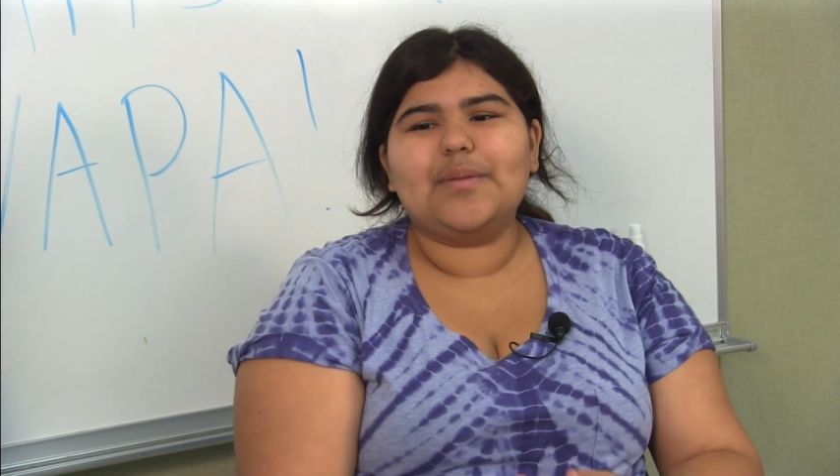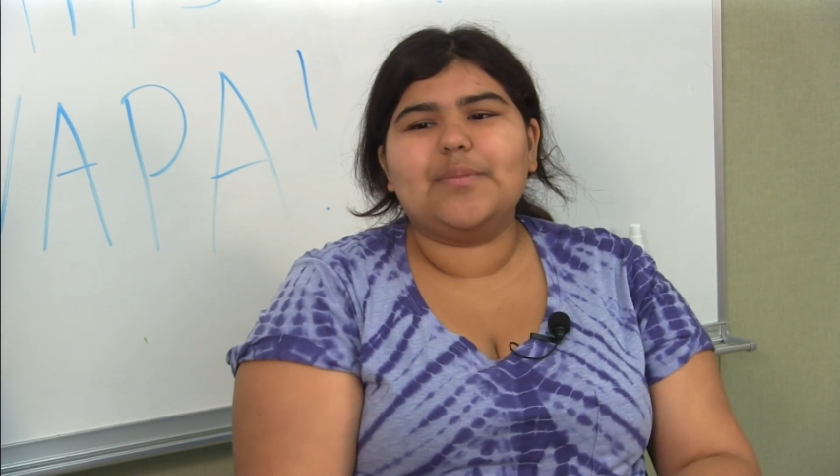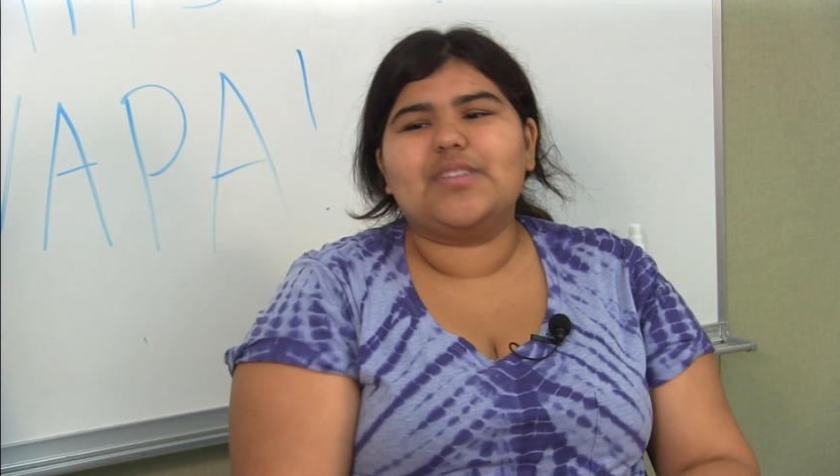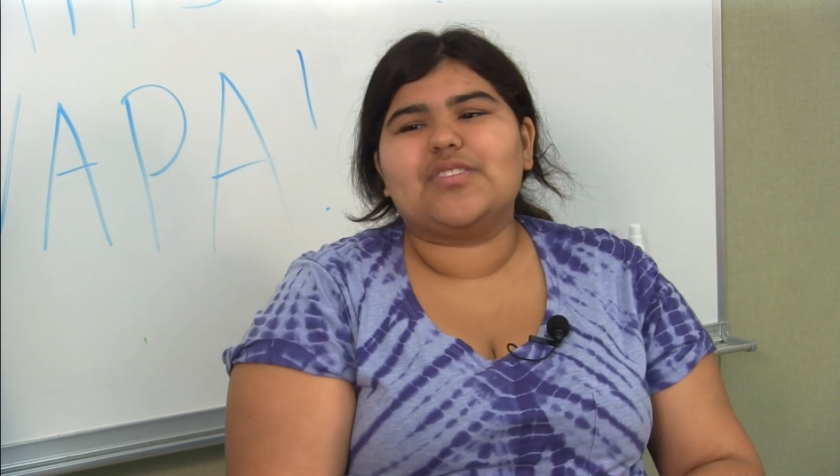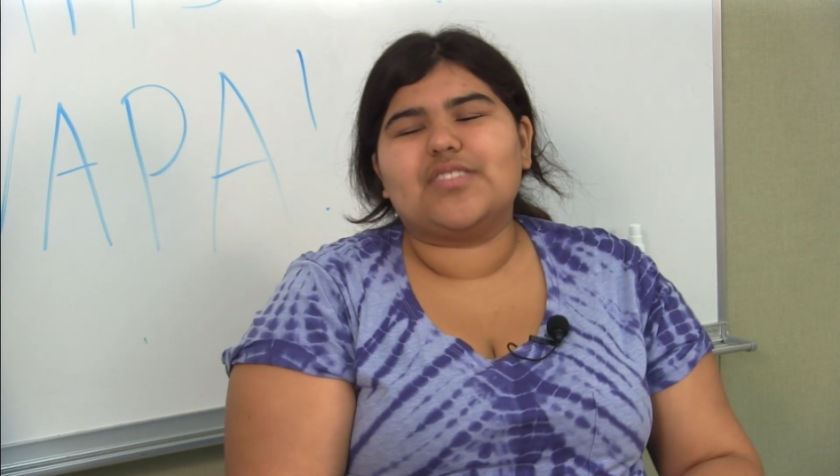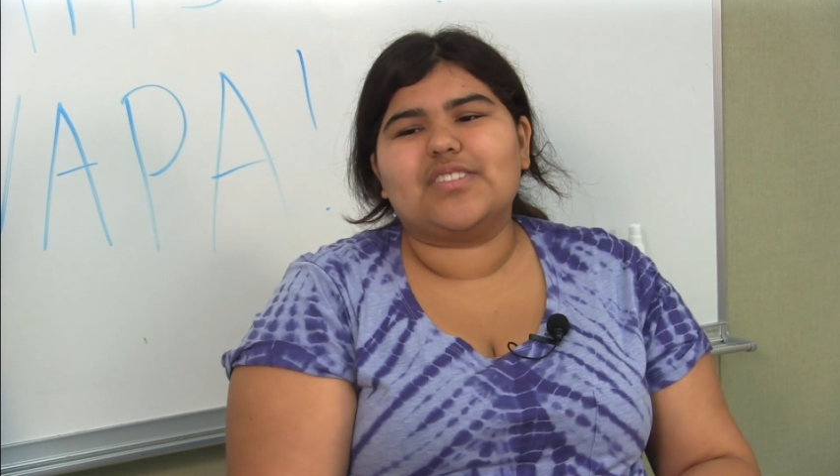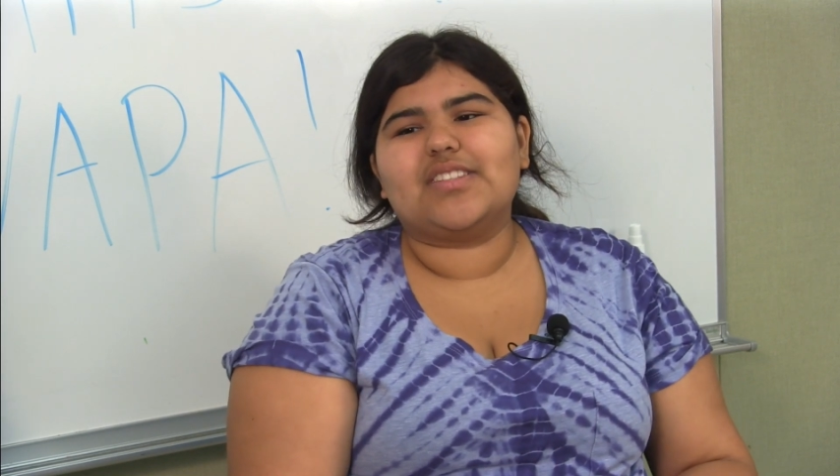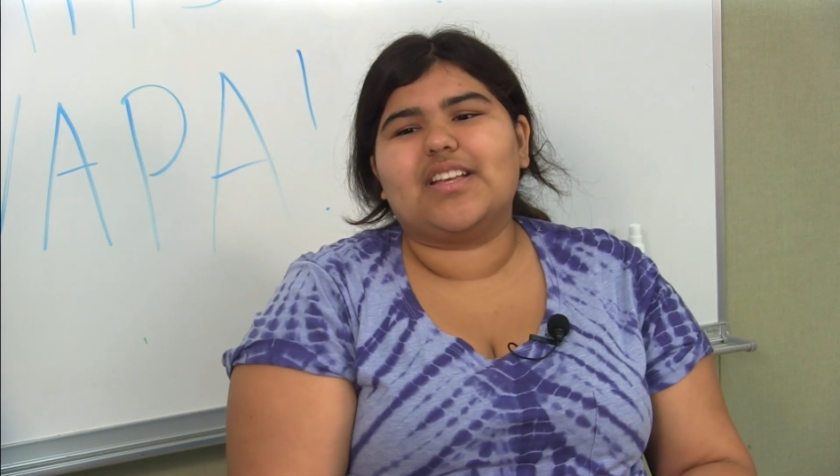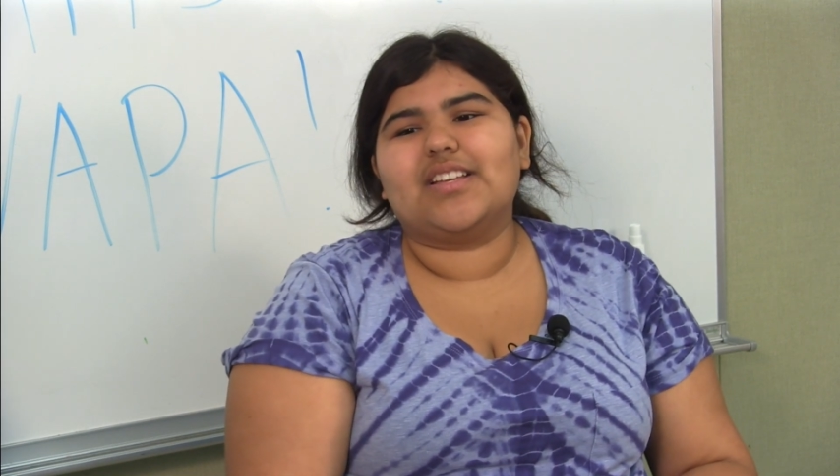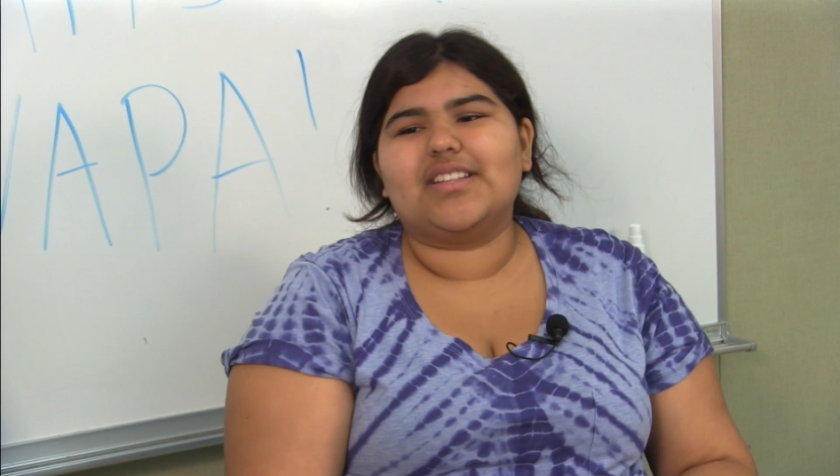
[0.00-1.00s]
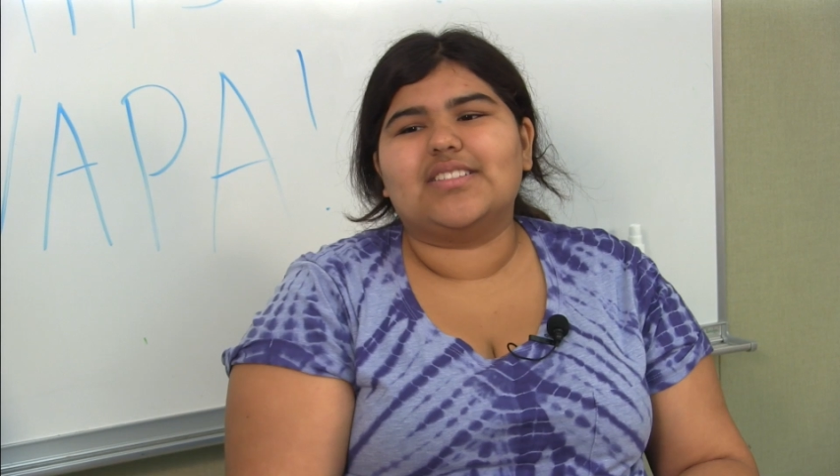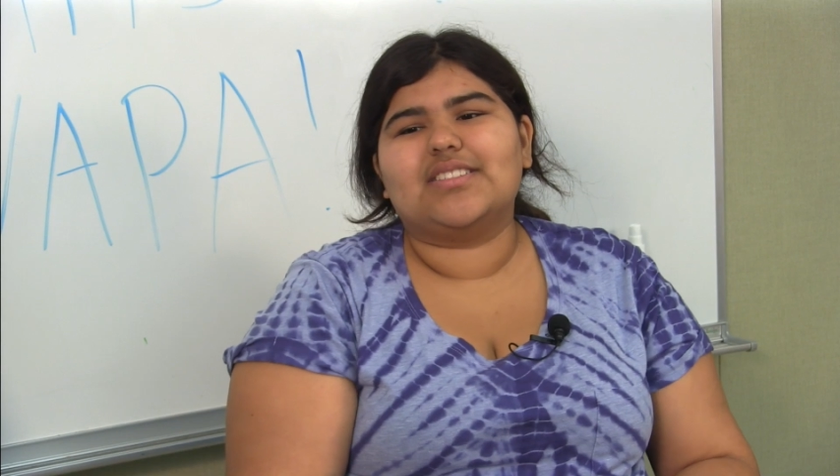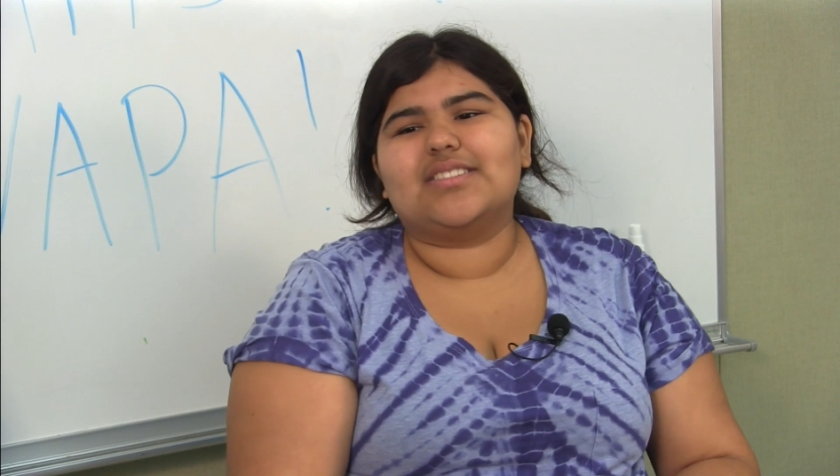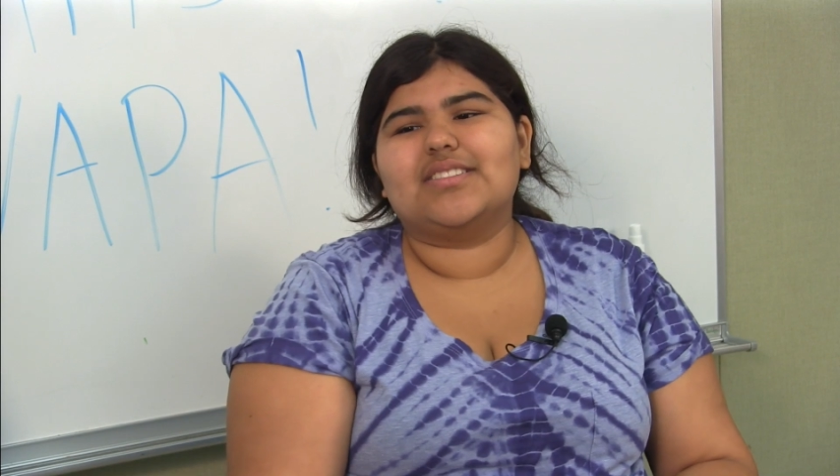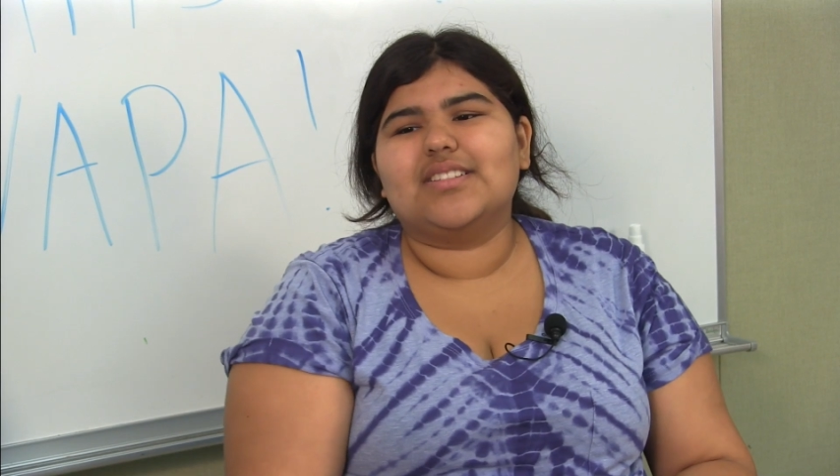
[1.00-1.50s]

It's just that it's